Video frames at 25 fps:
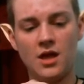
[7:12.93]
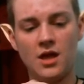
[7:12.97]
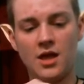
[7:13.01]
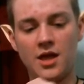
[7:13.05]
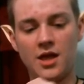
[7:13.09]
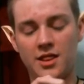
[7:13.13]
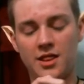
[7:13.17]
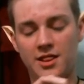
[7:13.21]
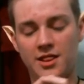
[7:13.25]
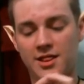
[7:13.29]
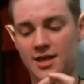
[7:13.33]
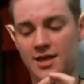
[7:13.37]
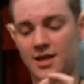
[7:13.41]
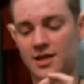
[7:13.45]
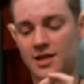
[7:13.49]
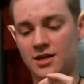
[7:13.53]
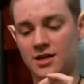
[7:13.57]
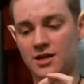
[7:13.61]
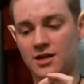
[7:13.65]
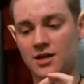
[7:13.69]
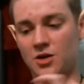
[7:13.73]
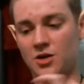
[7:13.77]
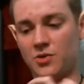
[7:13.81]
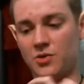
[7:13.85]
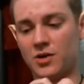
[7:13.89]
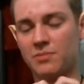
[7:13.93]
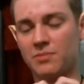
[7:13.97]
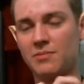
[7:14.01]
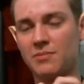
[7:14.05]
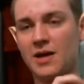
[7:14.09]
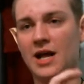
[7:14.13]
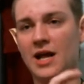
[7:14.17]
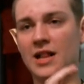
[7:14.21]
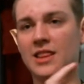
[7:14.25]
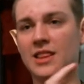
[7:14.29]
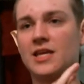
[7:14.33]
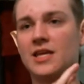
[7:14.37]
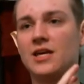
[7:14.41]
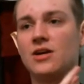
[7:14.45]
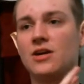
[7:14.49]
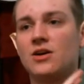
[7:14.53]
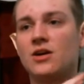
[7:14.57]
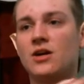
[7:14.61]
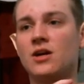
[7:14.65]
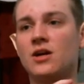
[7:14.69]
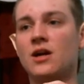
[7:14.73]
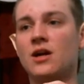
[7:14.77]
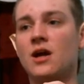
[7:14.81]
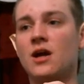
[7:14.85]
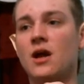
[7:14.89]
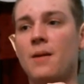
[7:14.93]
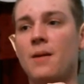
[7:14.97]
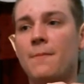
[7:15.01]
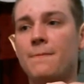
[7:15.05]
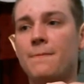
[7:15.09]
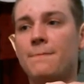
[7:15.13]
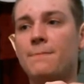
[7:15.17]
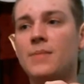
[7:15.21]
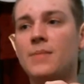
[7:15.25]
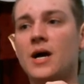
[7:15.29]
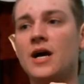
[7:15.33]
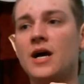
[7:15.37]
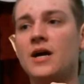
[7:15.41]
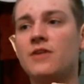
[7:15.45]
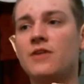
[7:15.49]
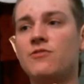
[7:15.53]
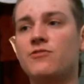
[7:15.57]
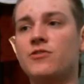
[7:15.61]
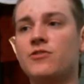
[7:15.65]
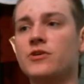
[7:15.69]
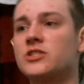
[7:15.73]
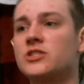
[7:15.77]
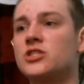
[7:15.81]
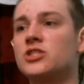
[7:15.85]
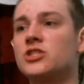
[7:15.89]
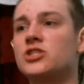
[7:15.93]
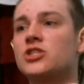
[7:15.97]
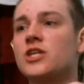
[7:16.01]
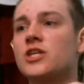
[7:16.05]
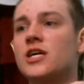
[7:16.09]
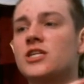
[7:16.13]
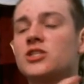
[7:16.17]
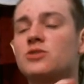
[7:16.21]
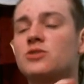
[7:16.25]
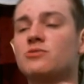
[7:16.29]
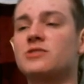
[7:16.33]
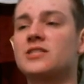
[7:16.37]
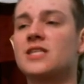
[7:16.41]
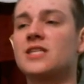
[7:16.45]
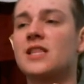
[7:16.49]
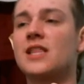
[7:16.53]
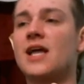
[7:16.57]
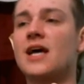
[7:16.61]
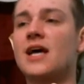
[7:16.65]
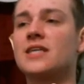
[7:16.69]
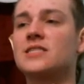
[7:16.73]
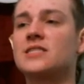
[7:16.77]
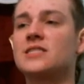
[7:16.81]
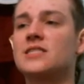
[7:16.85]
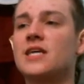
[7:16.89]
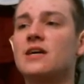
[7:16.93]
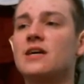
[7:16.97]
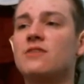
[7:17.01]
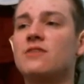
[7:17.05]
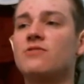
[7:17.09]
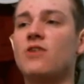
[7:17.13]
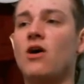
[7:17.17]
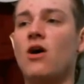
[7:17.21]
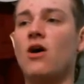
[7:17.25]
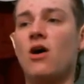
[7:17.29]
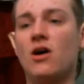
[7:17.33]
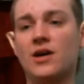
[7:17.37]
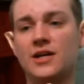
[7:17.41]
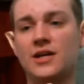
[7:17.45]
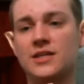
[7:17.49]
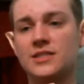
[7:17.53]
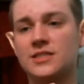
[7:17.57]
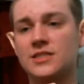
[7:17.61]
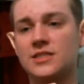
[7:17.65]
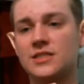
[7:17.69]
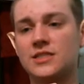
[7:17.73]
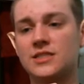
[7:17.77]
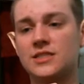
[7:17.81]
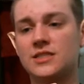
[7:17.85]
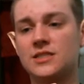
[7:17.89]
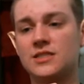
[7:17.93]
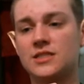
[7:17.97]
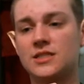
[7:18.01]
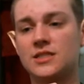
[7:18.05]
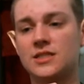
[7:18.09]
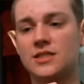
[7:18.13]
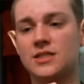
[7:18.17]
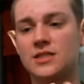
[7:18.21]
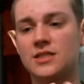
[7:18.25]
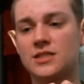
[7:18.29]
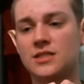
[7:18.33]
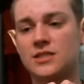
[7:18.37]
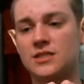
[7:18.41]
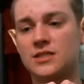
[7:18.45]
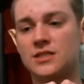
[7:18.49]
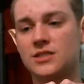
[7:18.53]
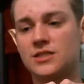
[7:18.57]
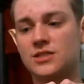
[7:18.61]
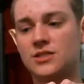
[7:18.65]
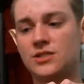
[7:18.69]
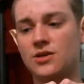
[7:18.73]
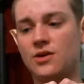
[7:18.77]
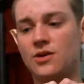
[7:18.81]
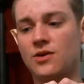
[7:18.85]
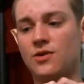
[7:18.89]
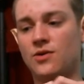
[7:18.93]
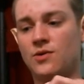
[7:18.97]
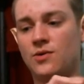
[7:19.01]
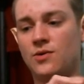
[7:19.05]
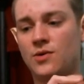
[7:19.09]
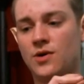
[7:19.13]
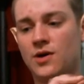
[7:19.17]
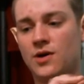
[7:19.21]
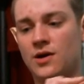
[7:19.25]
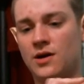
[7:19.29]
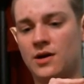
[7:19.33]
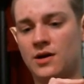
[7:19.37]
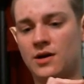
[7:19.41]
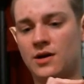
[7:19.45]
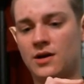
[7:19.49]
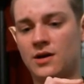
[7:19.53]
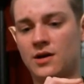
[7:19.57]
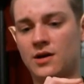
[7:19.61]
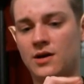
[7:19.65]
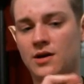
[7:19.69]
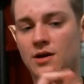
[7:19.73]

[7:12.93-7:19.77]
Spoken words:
then quick math here. My first injection was the last day of August. So,